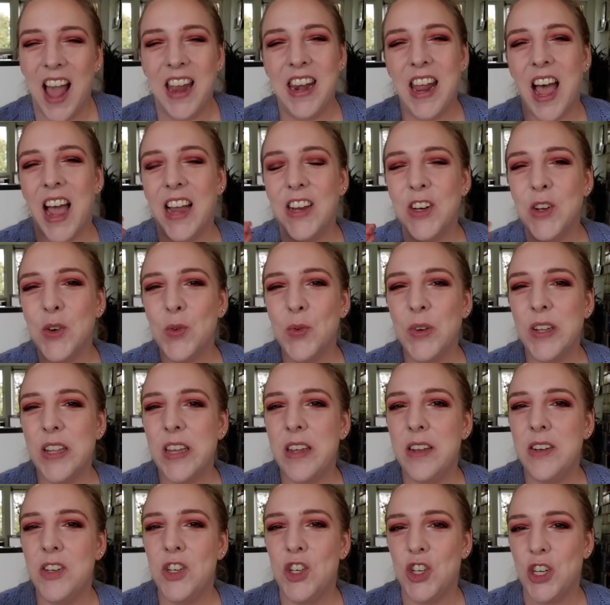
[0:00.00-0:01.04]
and I don't
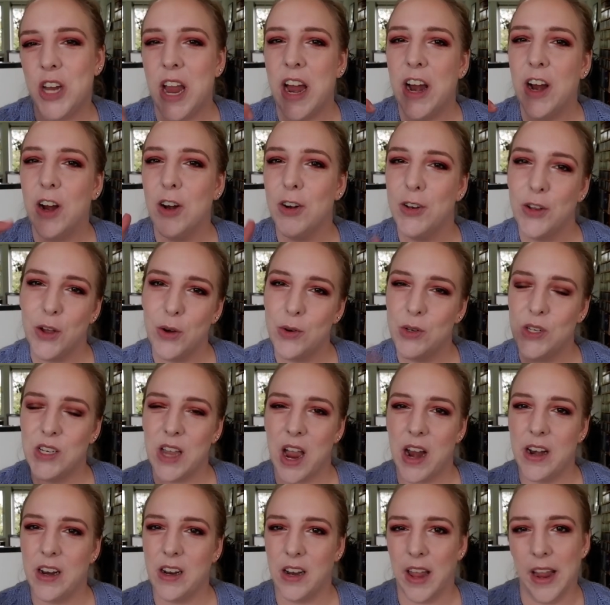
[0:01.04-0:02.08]
really share those
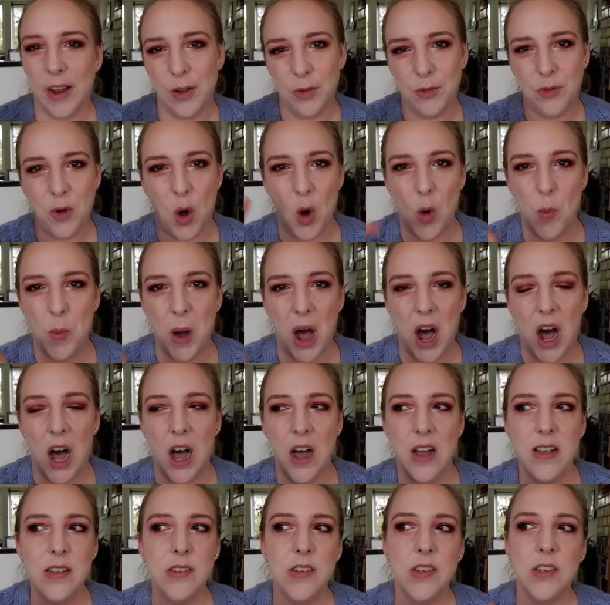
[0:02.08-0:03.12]
kind of like faux
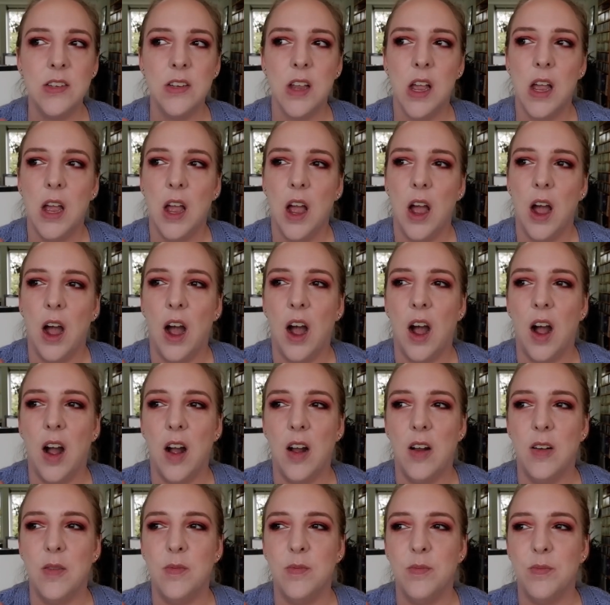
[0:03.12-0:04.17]
pas
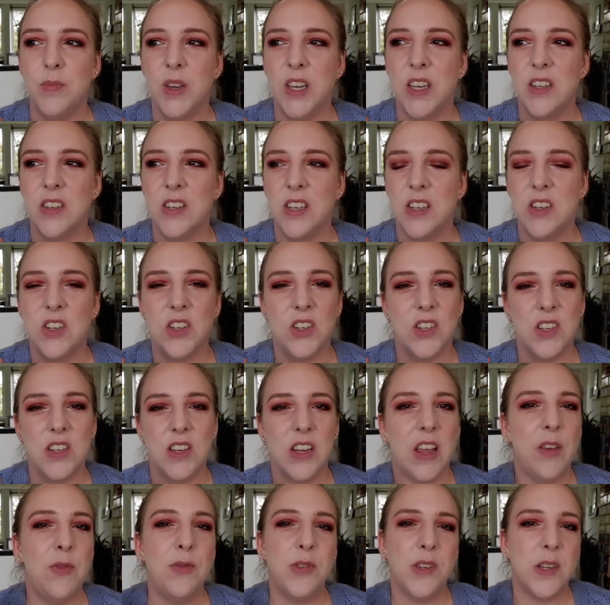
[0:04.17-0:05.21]
um, because it's
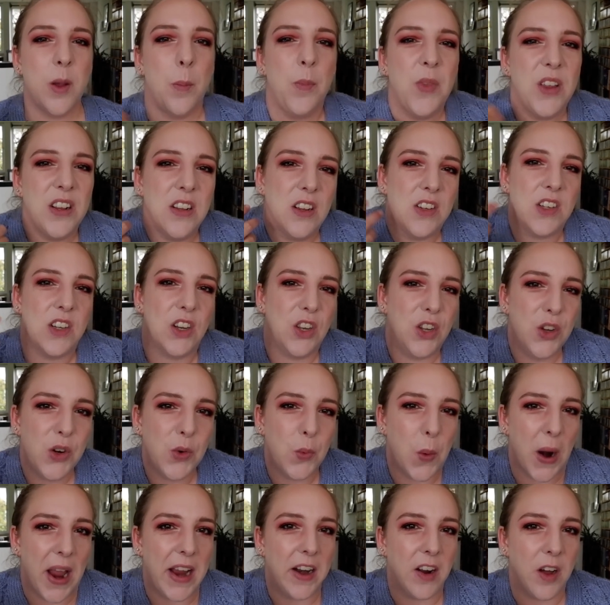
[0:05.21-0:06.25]
just, if something doesn't
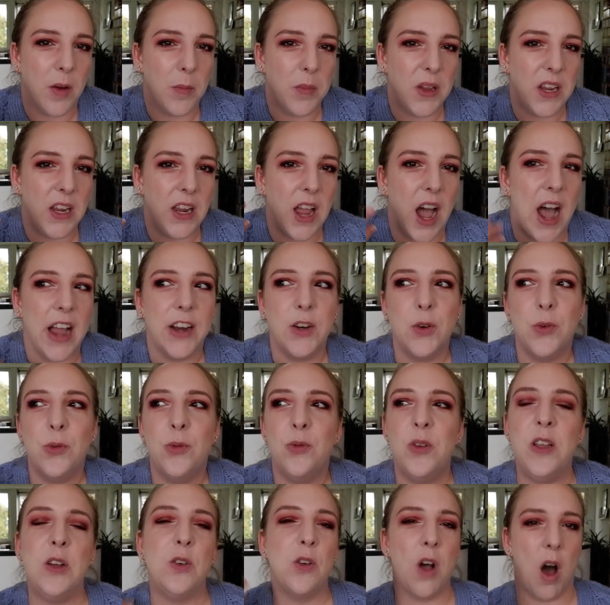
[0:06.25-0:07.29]
look right on me, I don't
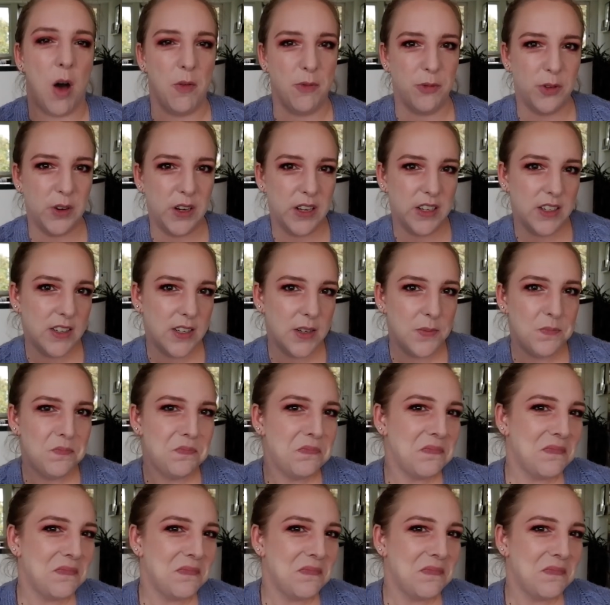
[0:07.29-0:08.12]
feel confident